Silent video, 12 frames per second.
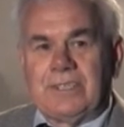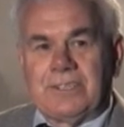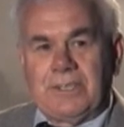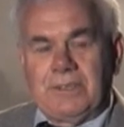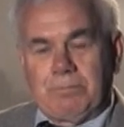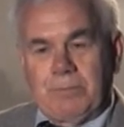
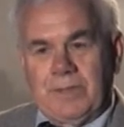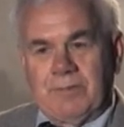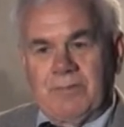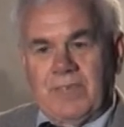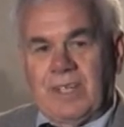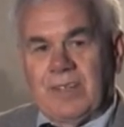She
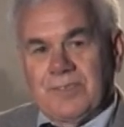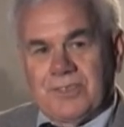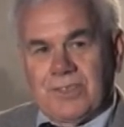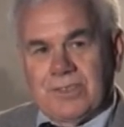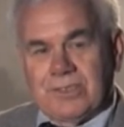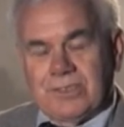involves
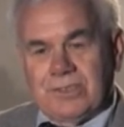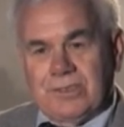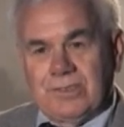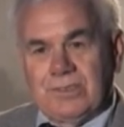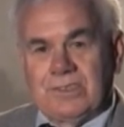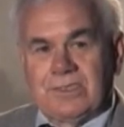her
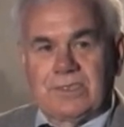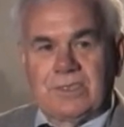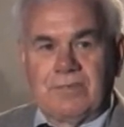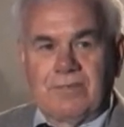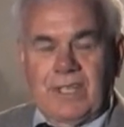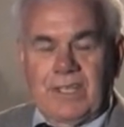students,
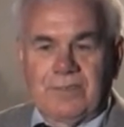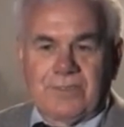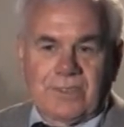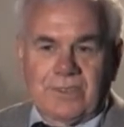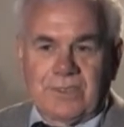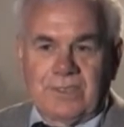
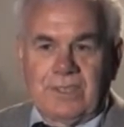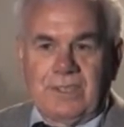involves her